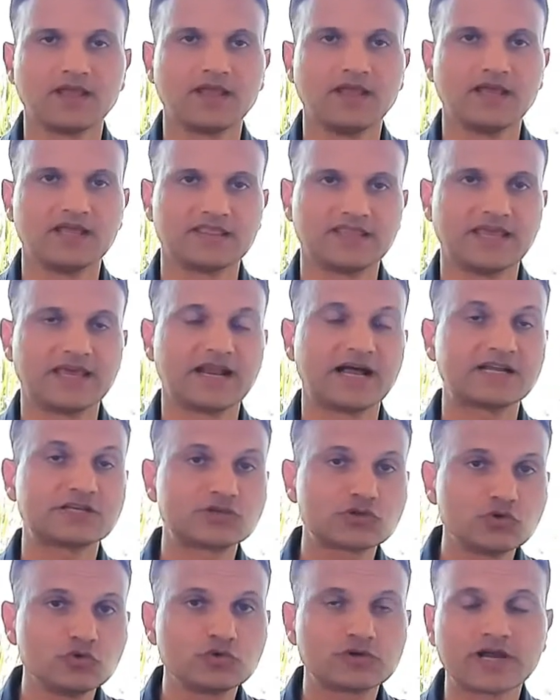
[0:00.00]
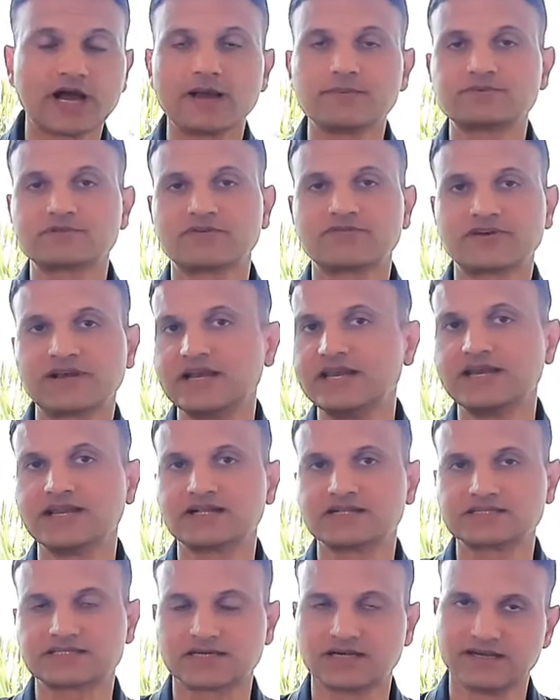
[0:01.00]
There are two types of clinical
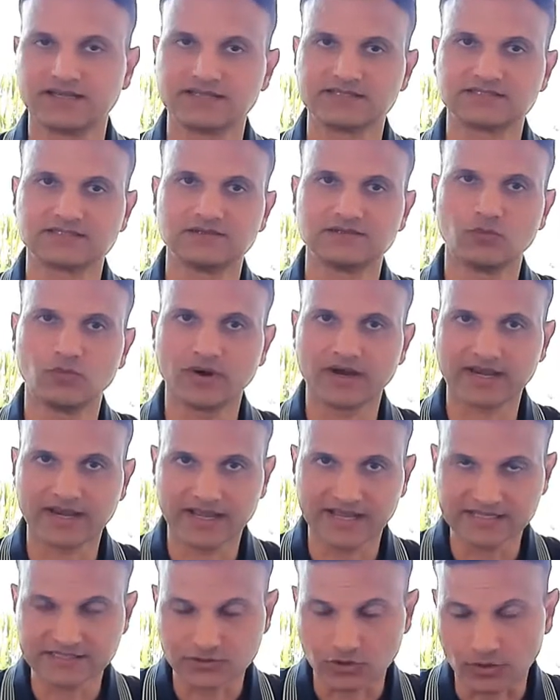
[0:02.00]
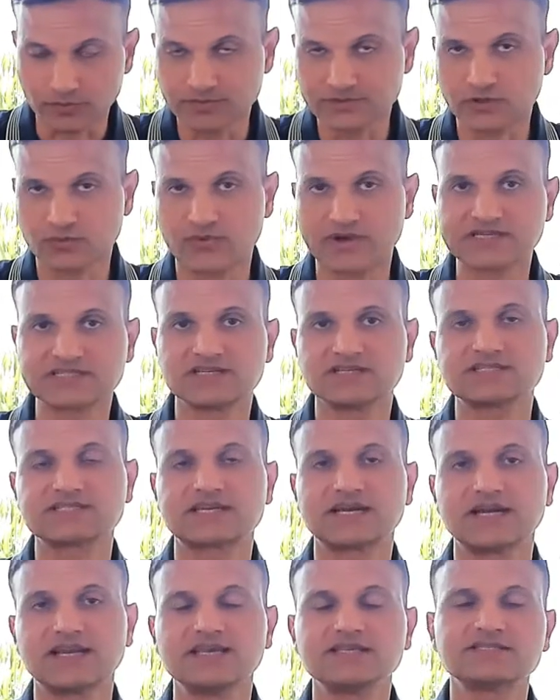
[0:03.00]
studies. One is observational
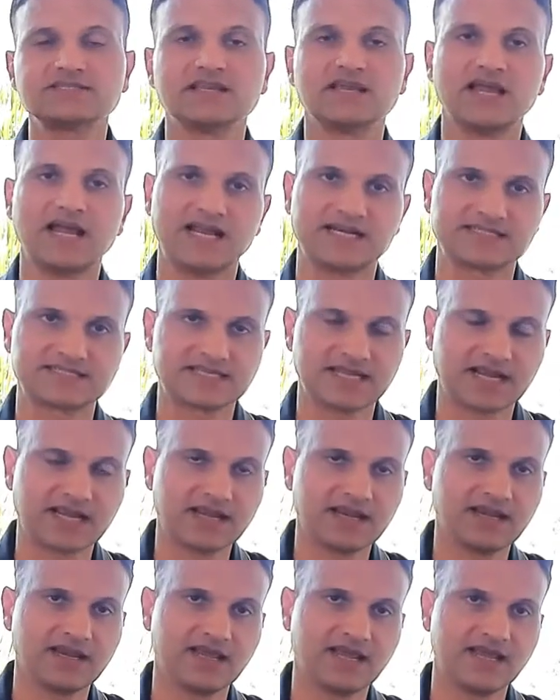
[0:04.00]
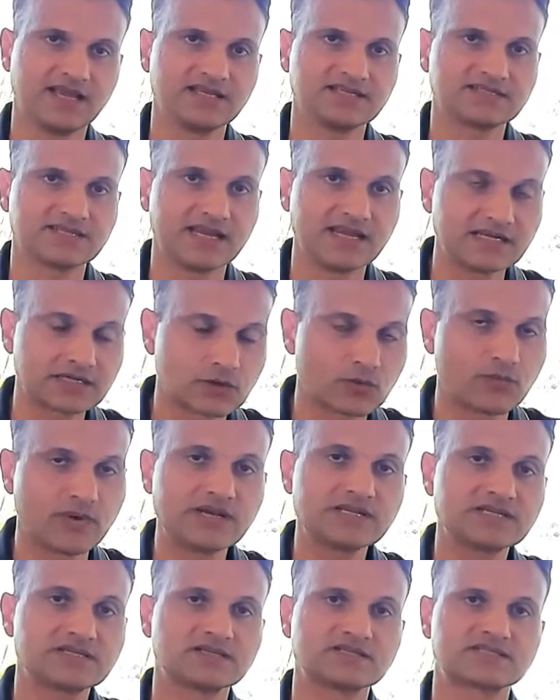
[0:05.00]
studies and second is
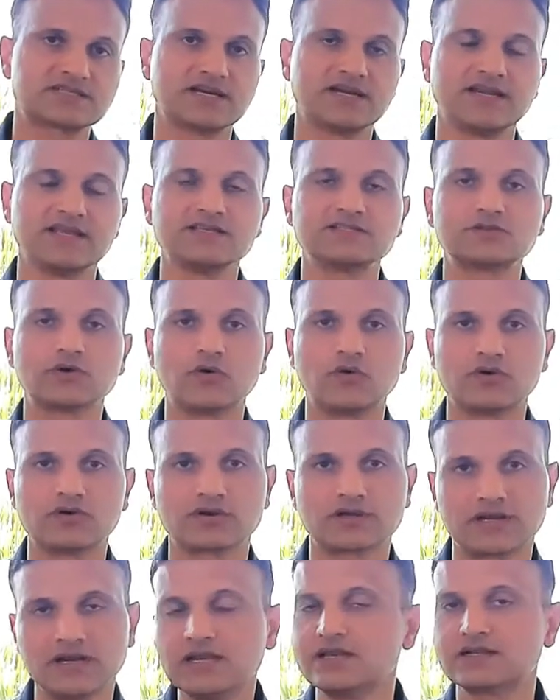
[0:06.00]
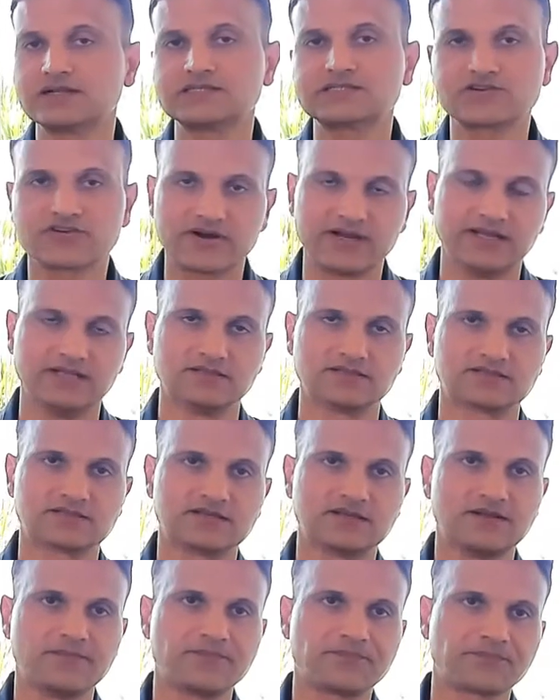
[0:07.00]
interventional studies or clinical trials.
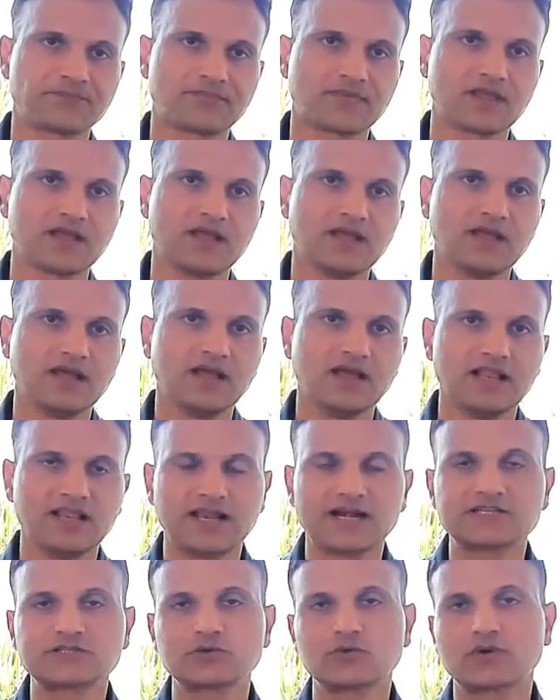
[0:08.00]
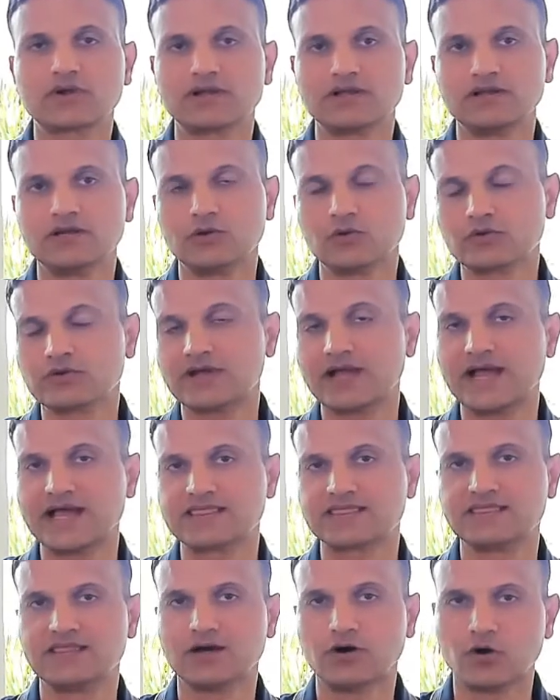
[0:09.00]
Let's look
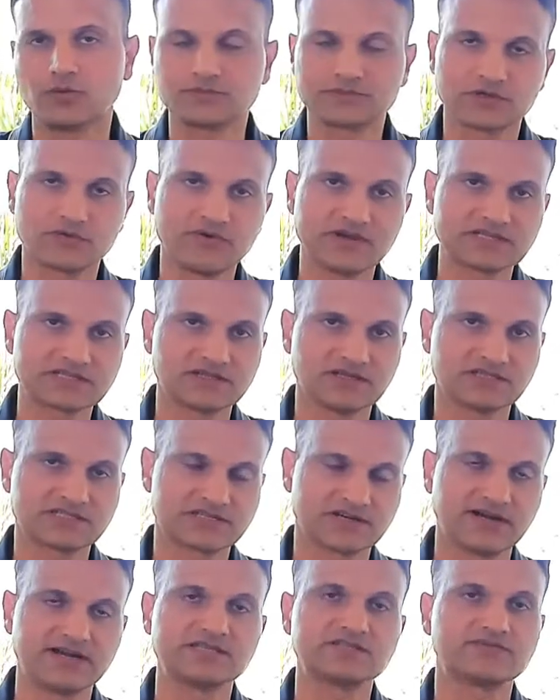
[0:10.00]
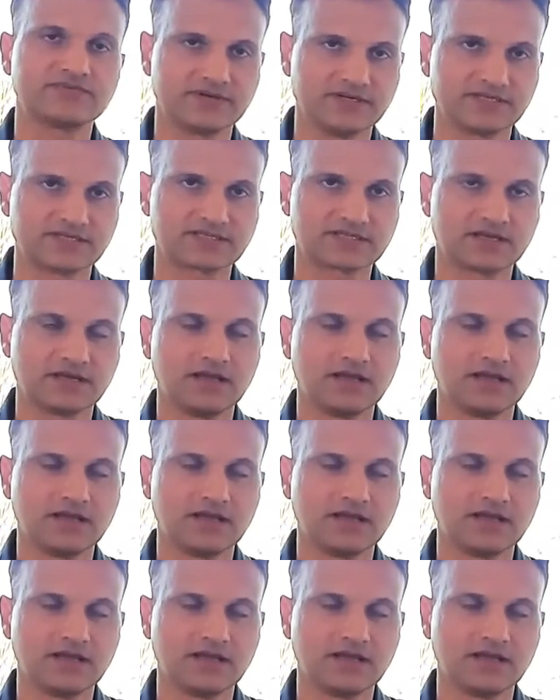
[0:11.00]
at the observational studies first.